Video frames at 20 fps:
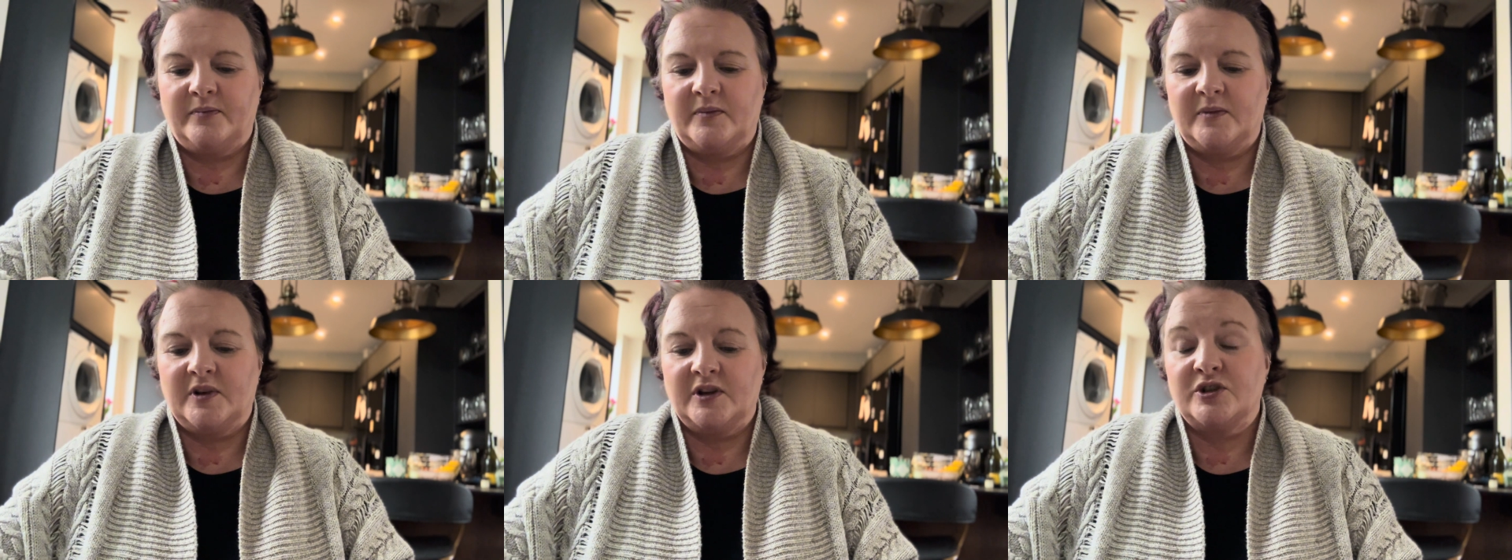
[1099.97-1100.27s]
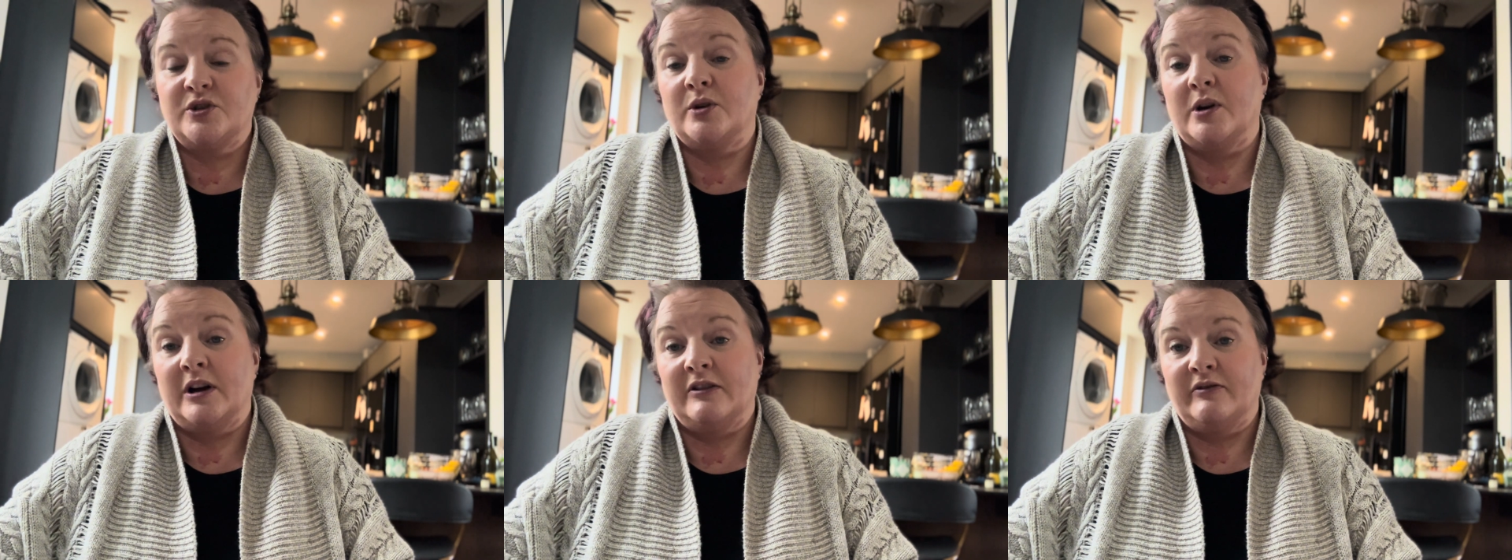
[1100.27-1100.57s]

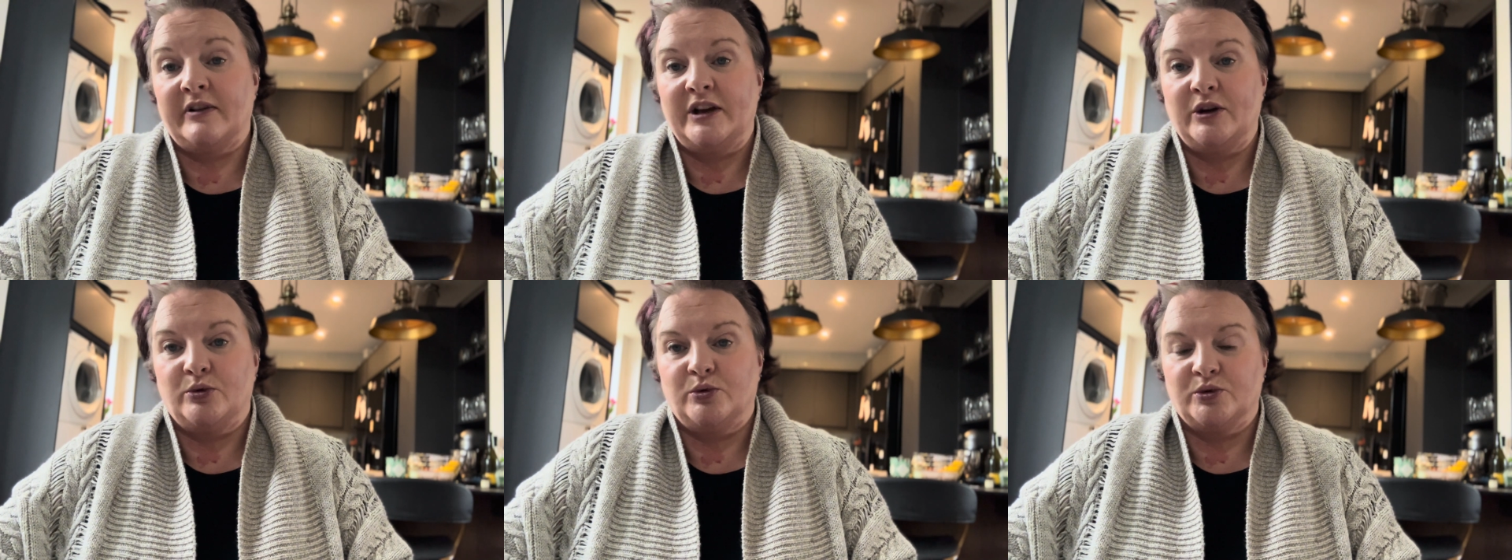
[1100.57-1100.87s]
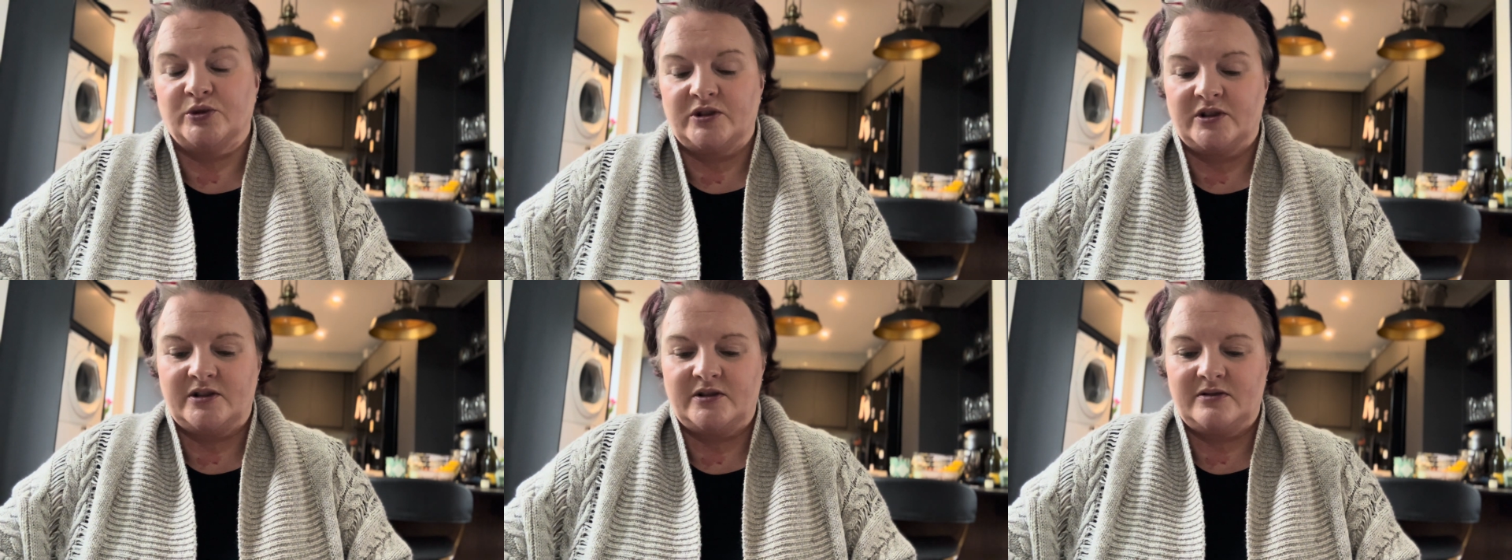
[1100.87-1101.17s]
So I
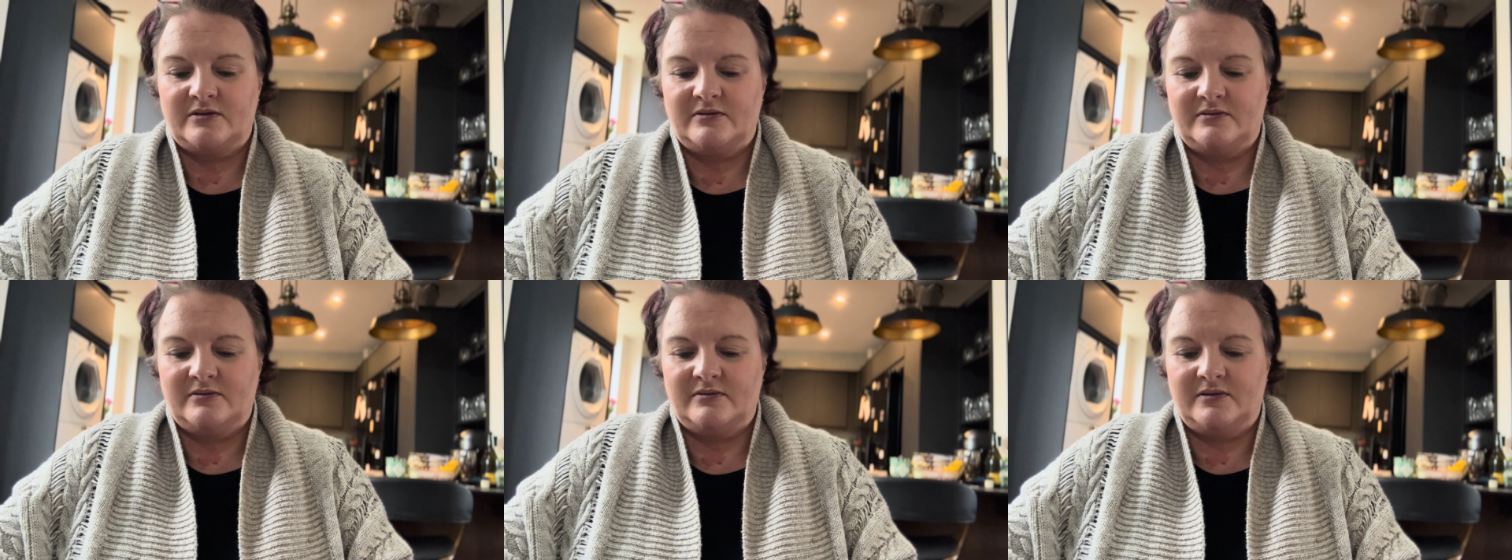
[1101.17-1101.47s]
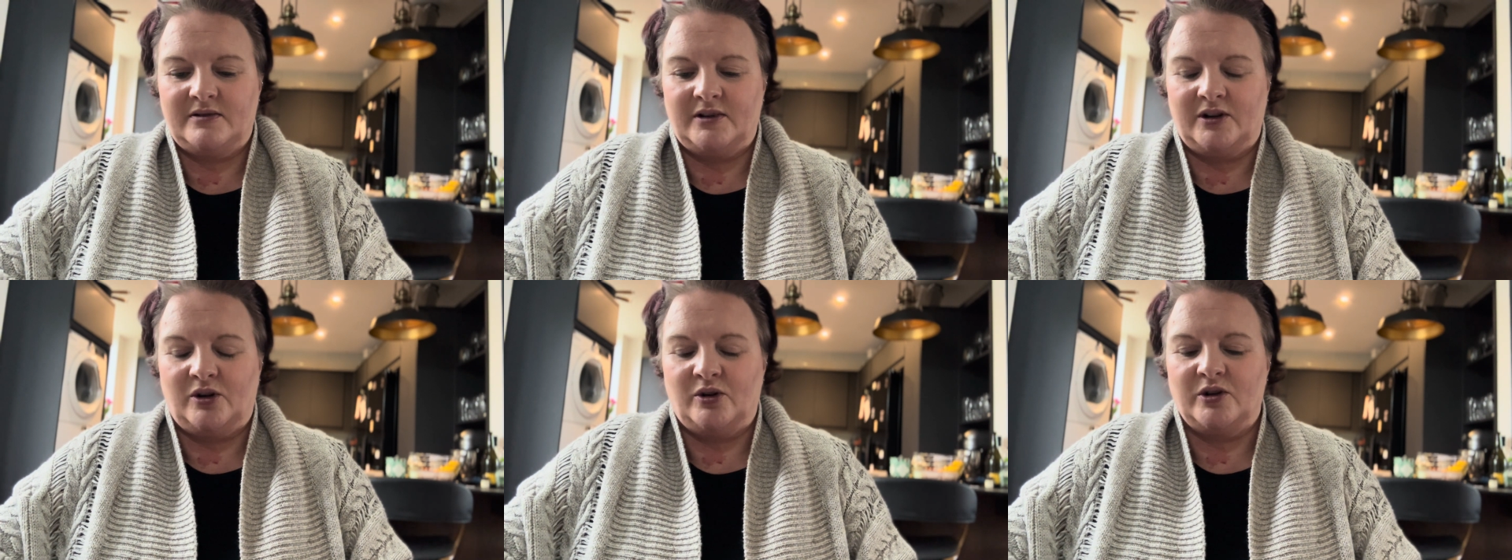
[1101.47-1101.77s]
reordered
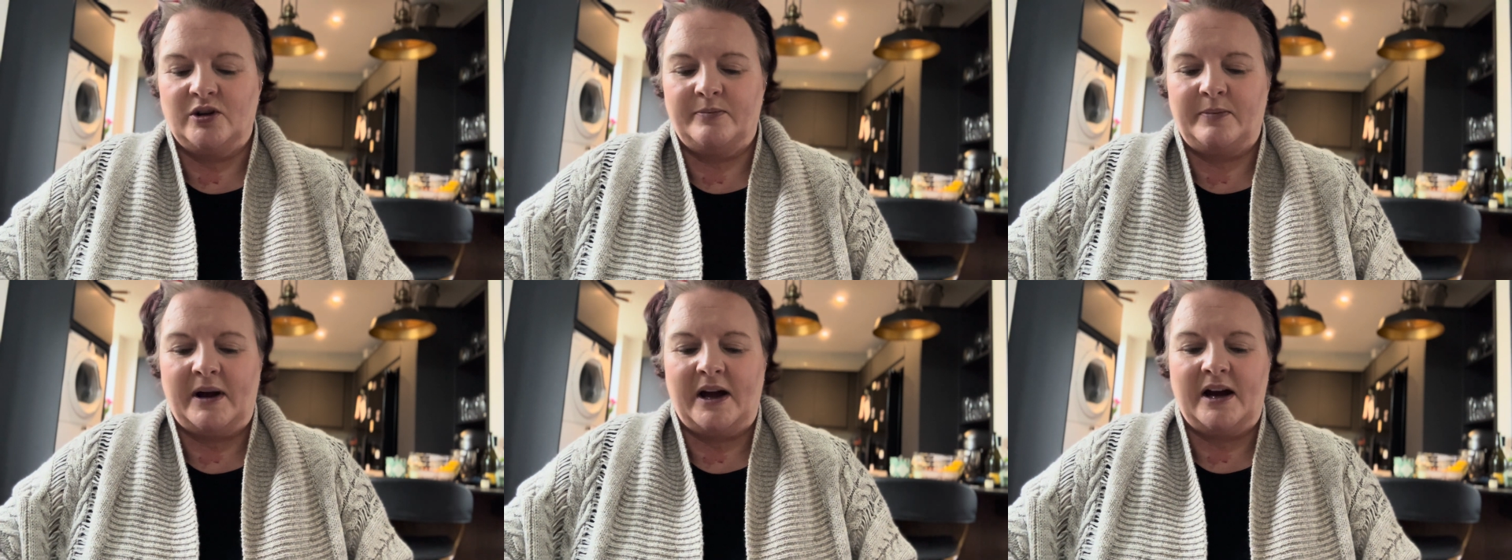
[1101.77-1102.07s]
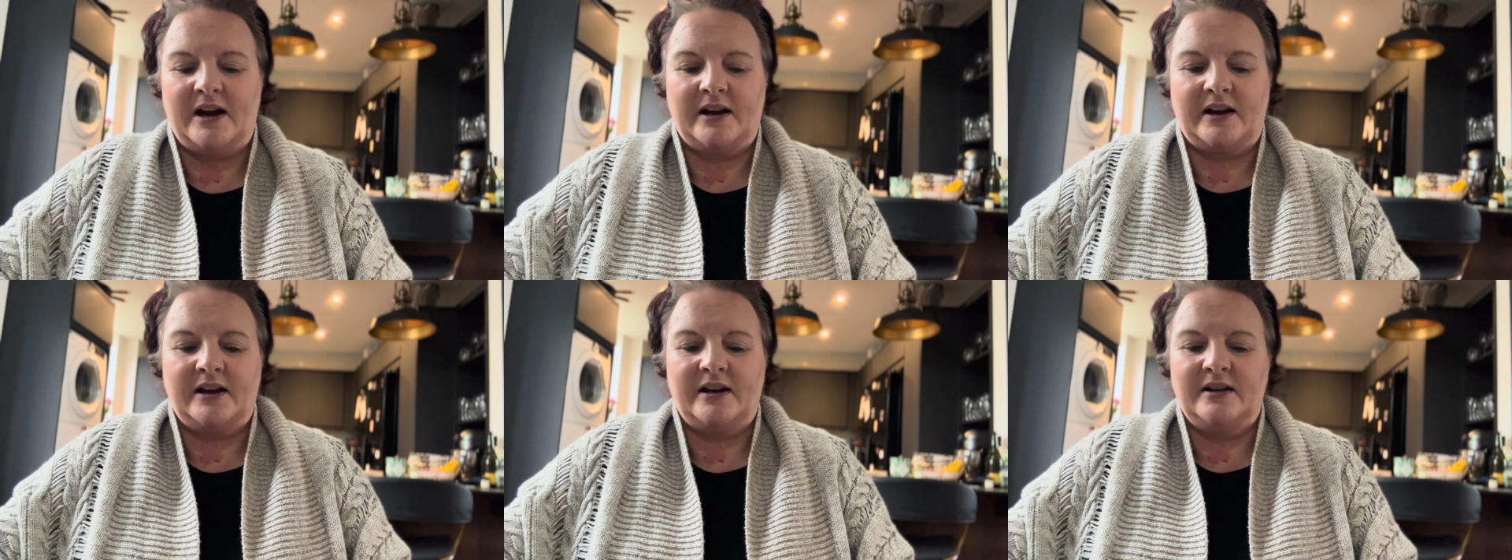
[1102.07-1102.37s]
and got the
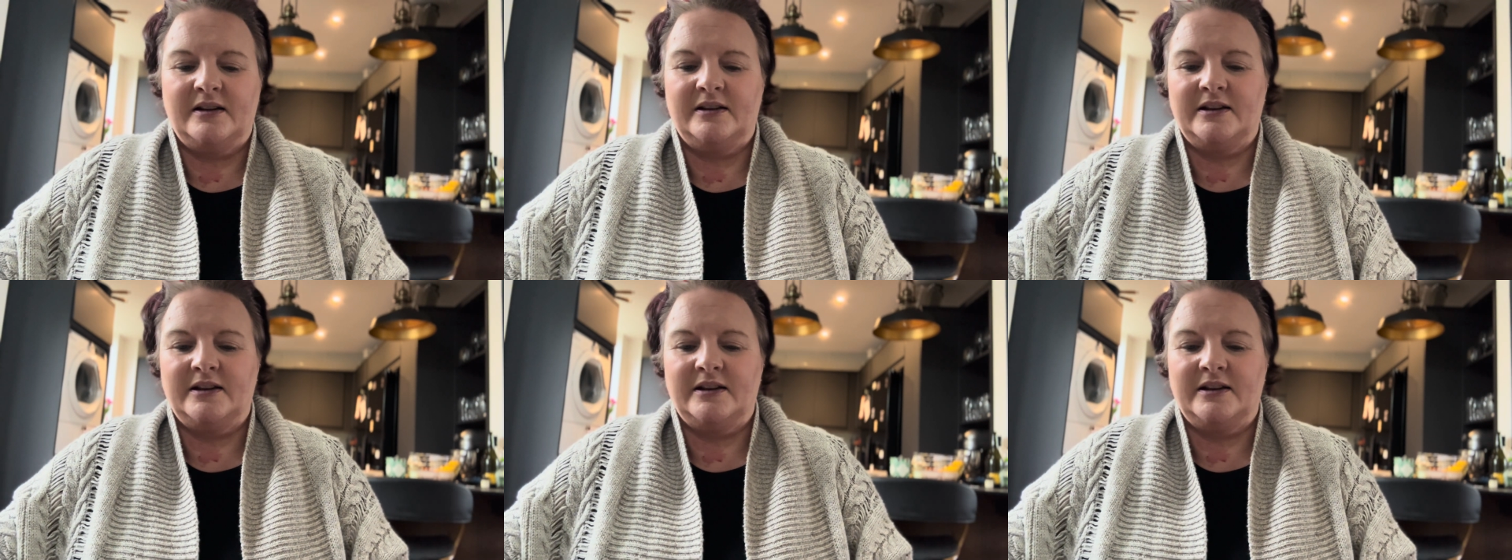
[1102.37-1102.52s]
pack.